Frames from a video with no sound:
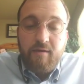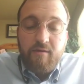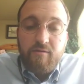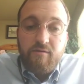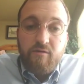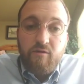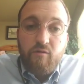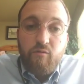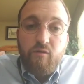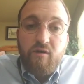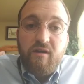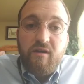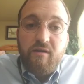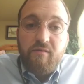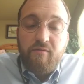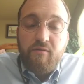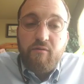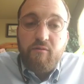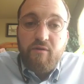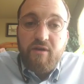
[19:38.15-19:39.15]
So
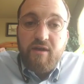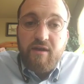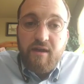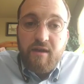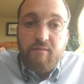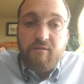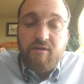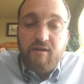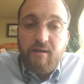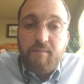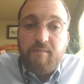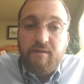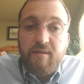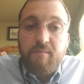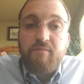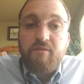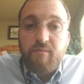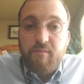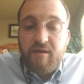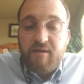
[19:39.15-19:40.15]
whenever we end up
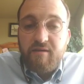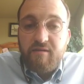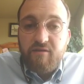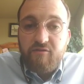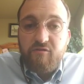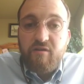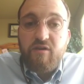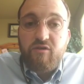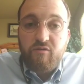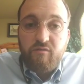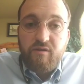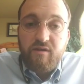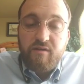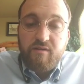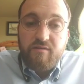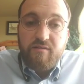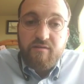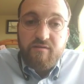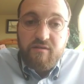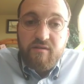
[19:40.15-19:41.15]
implementing the Treasury
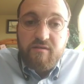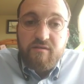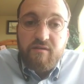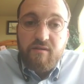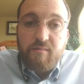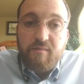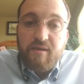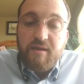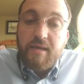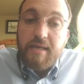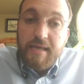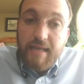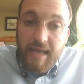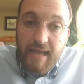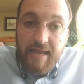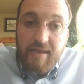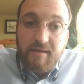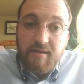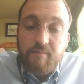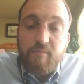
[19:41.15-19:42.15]
into the system, in
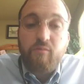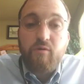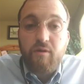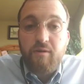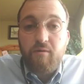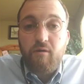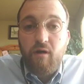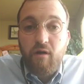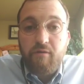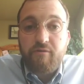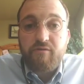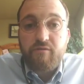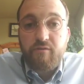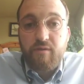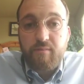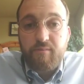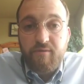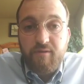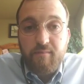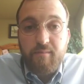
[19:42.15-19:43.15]
tandem we'll also
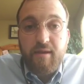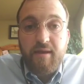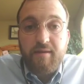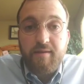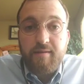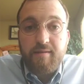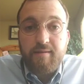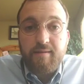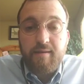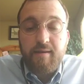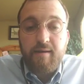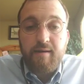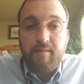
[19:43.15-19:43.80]
implement